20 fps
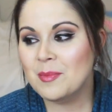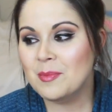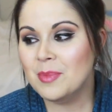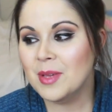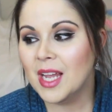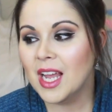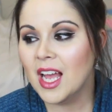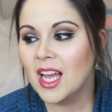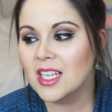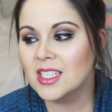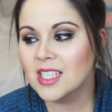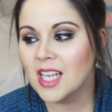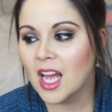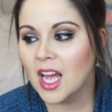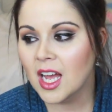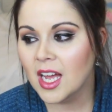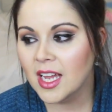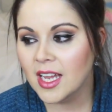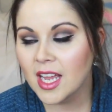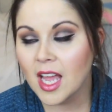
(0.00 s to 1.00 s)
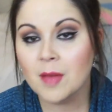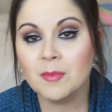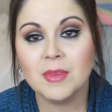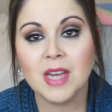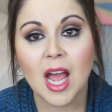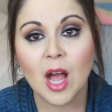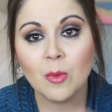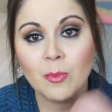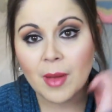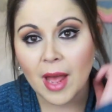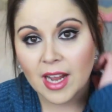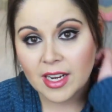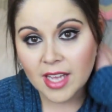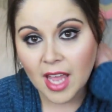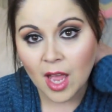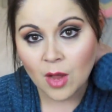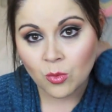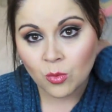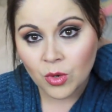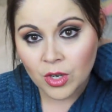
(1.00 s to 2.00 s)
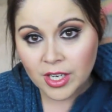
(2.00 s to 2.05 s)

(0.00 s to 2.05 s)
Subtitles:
because I am now back at